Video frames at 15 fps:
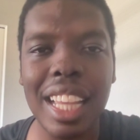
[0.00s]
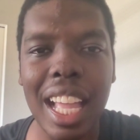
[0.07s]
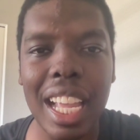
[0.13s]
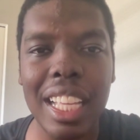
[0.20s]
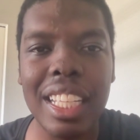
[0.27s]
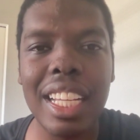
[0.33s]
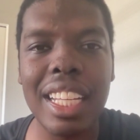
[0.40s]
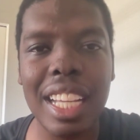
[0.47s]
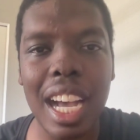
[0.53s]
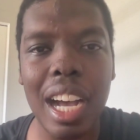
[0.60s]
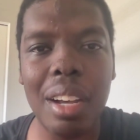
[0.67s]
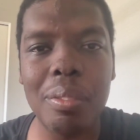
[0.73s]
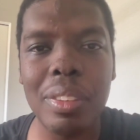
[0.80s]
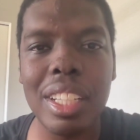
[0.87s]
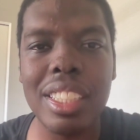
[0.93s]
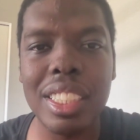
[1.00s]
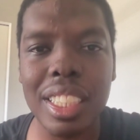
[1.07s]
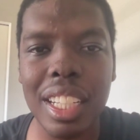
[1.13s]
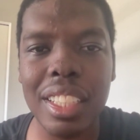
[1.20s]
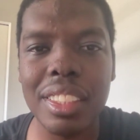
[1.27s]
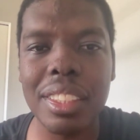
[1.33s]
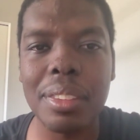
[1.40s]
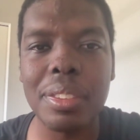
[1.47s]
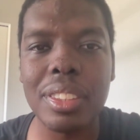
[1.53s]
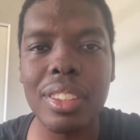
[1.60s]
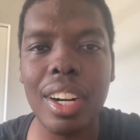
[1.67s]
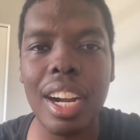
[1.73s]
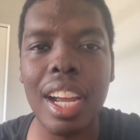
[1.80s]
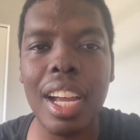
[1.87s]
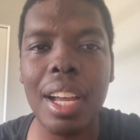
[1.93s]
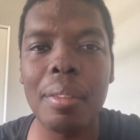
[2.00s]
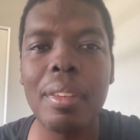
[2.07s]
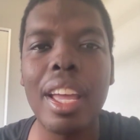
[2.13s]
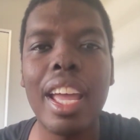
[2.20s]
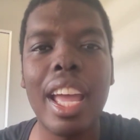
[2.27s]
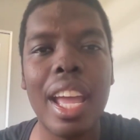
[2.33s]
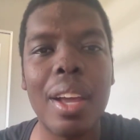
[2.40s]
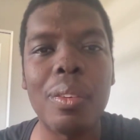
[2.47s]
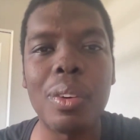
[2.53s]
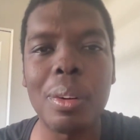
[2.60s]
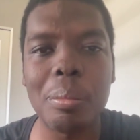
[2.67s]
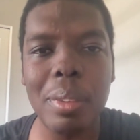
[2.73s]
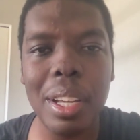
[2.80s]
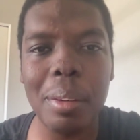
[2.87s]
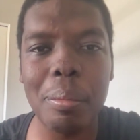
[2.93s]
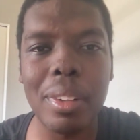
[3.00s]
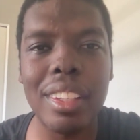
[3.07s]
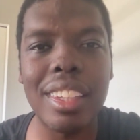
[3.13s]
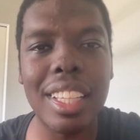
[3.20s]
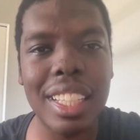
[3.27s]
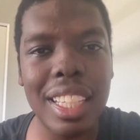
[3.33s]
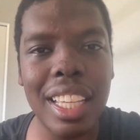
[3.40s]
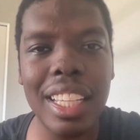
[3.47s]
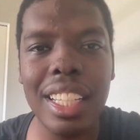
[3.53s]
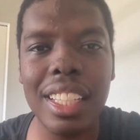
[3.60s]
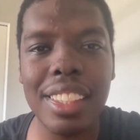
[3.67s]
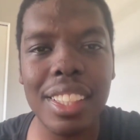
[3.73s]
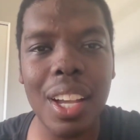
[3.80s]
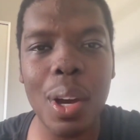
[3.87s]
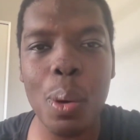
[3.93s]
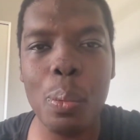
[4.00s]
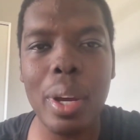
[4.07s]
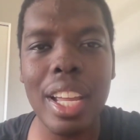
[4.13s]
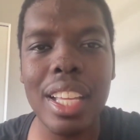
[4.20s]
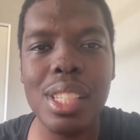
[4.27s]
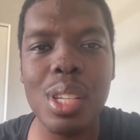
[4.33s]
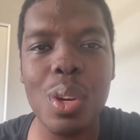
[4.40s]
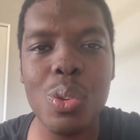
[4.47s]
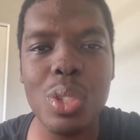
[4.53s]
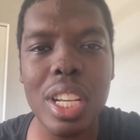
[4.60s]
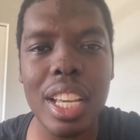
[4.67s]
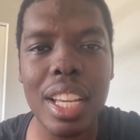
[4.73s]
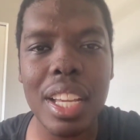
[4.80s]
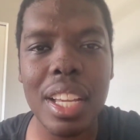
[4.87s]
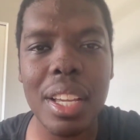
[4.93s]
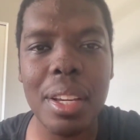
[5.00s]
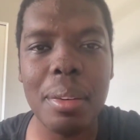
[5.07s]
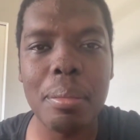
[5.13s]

like, comment, share, subscribe, and remember, the key is always on time.